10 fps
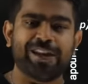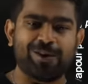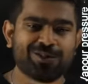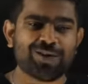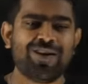
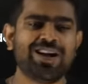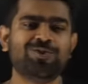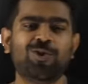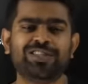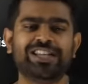
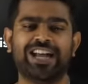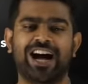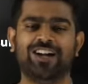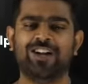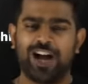Konjamal yosing,
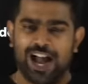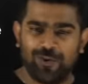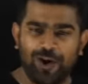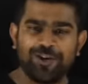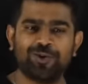yeah. I
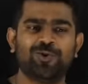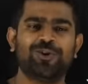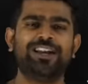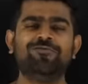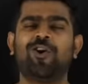want you
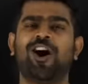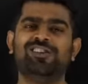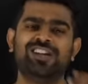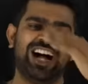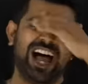to
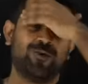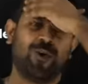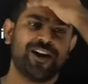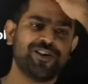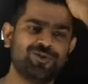involve. I
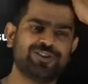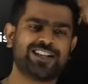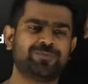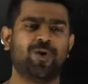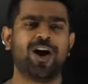want you to
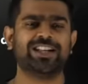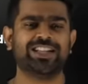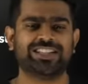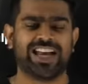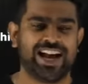respond
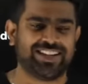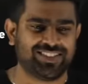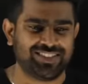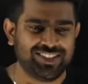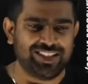in the chat.
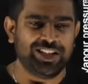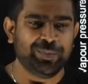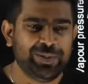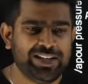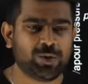
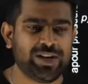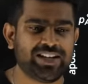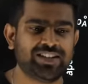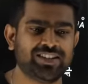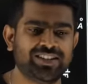Be
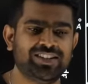quick.